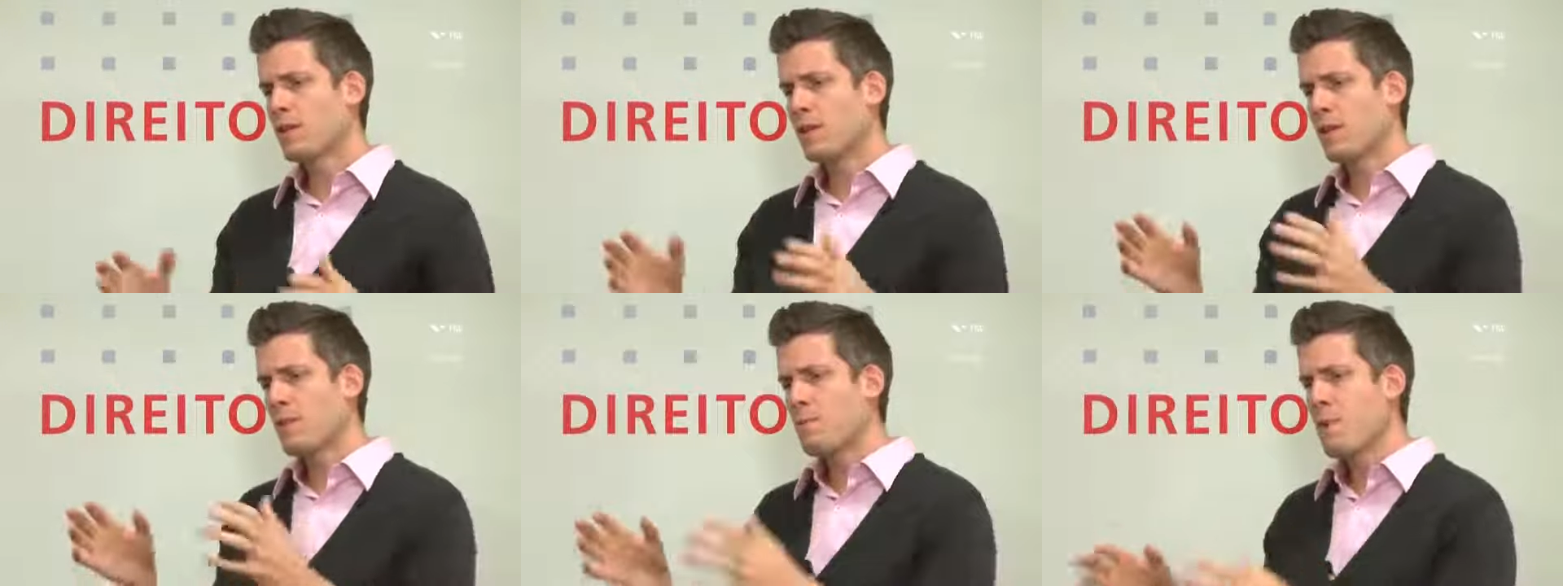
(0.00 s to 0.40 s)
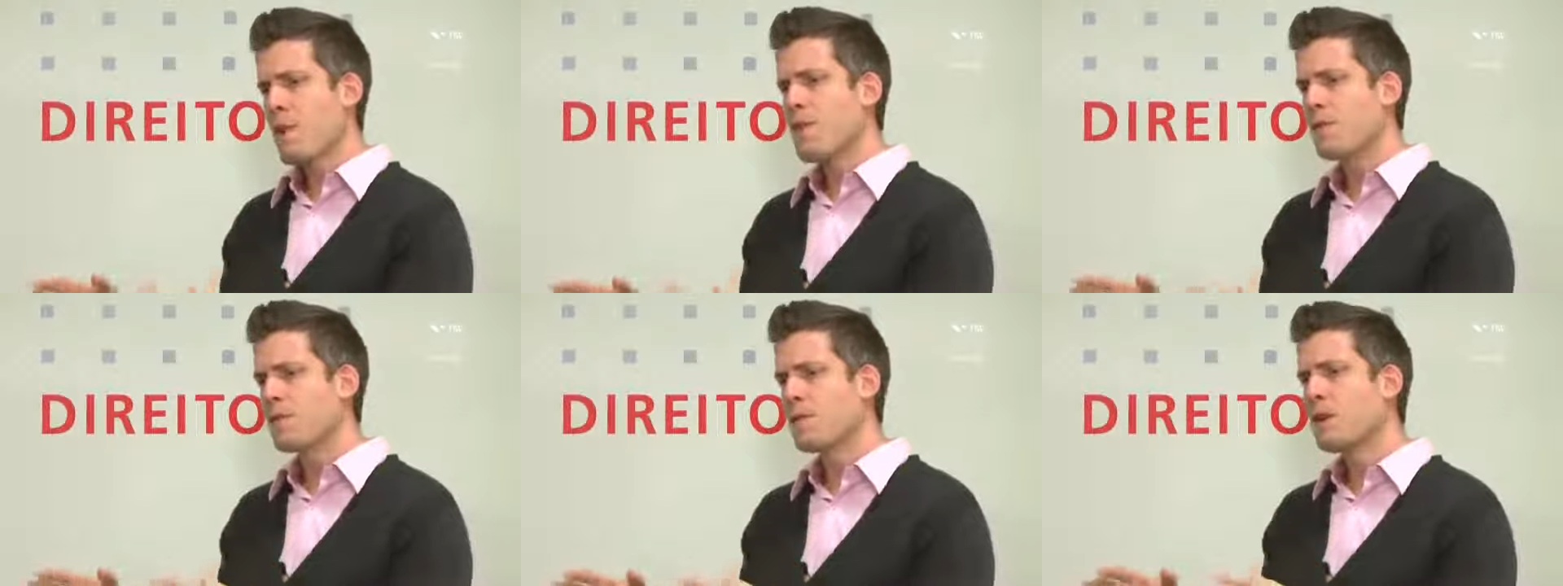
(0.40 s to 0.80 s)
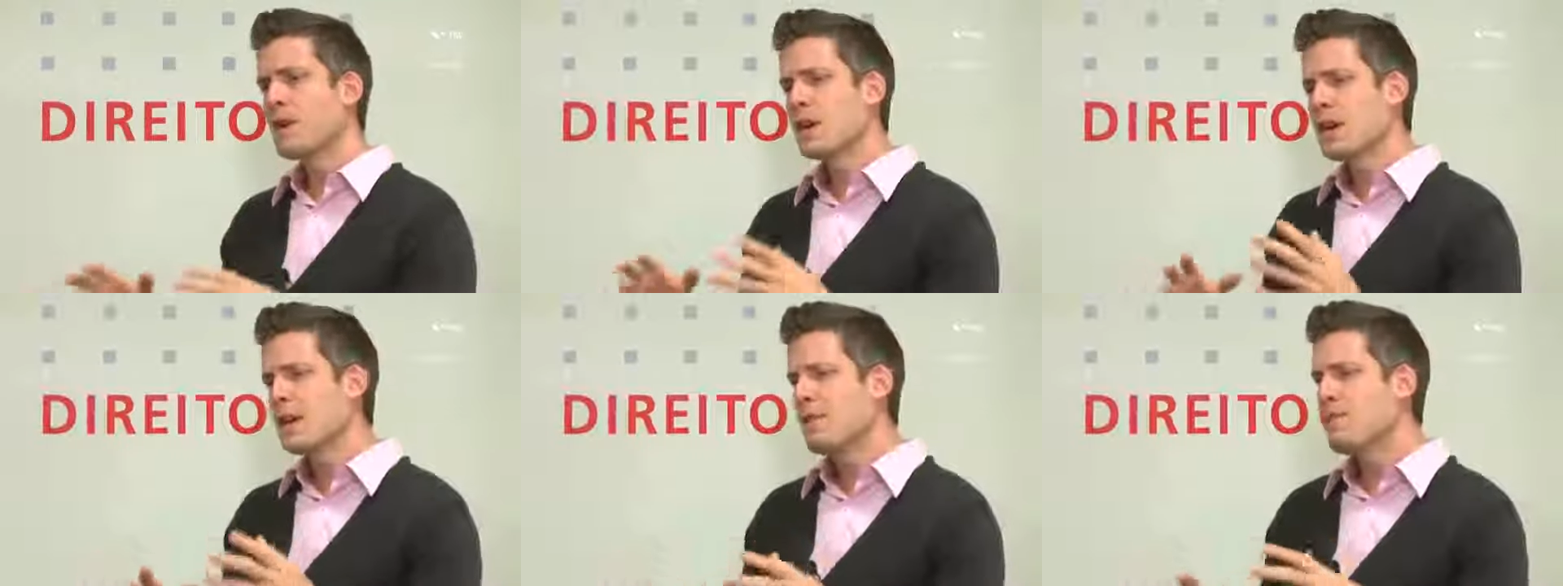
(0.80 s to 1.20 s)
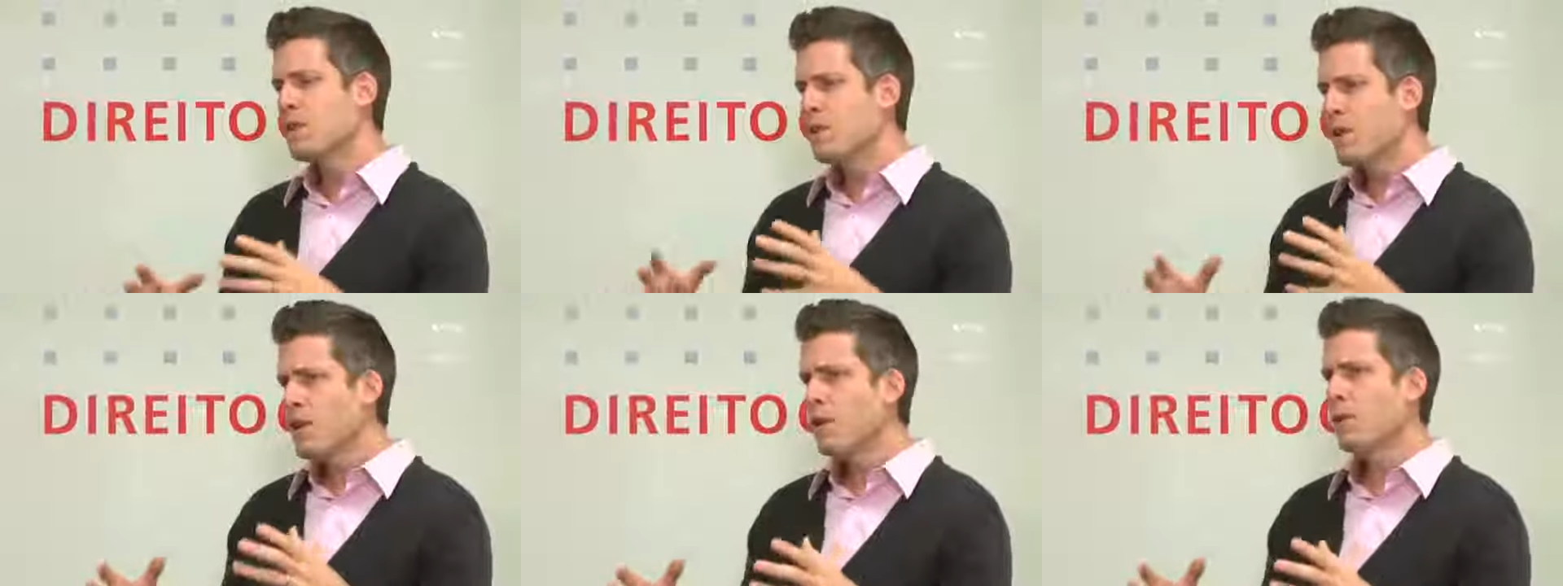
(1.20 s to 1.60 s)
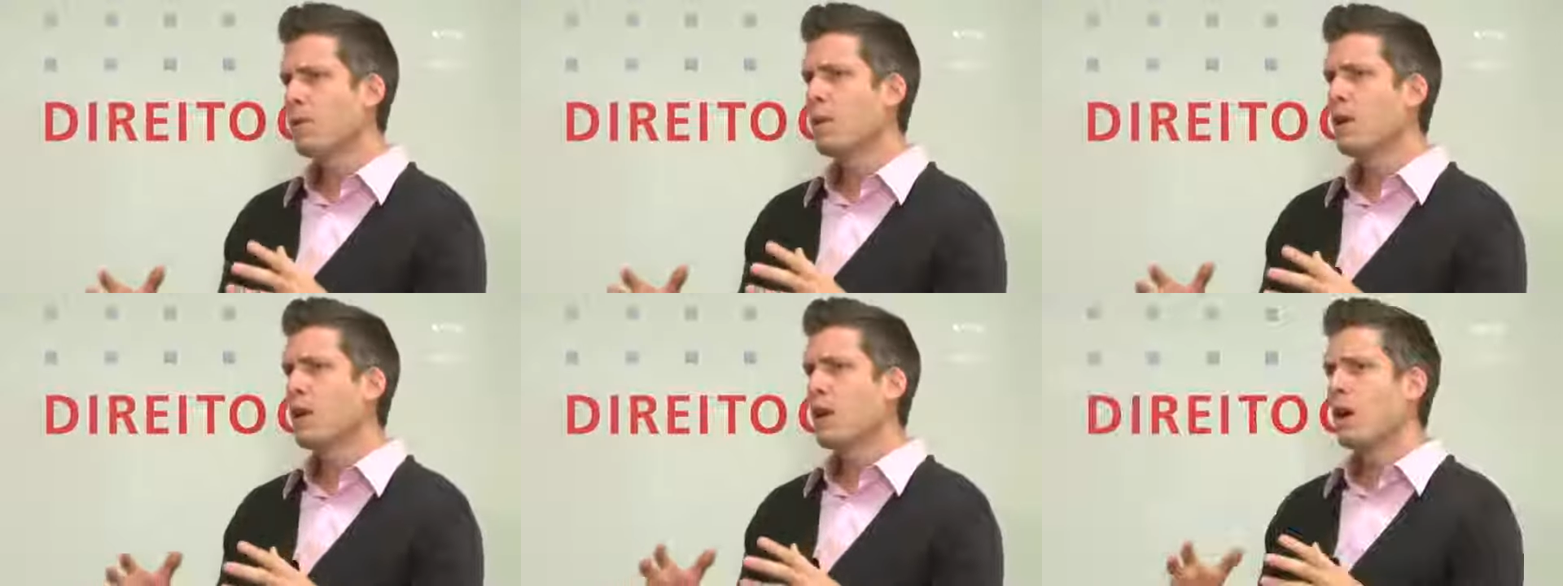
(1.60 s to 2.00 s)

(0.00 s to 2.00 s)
to the comparison, even though